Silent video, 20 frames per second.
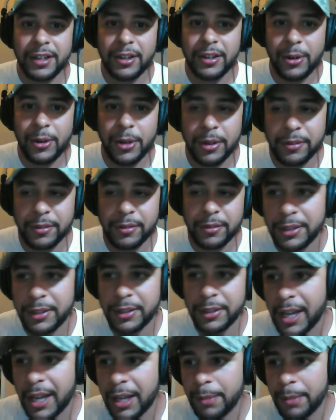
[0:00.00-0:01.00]
of all around
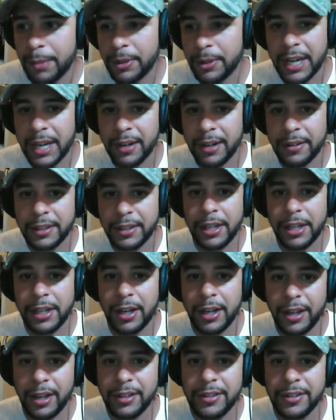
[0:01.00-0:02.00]
caliber. Carry,
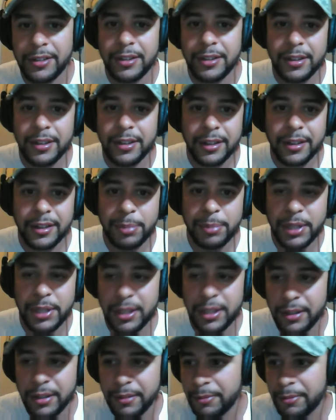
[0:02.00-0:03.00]
hunt,
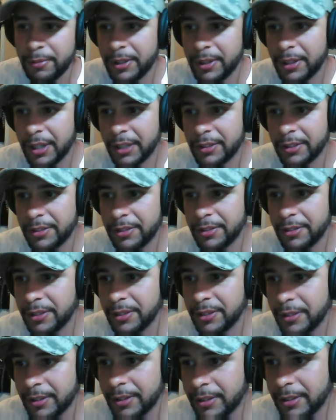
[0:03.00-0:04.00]
compete. What are you guys choosing?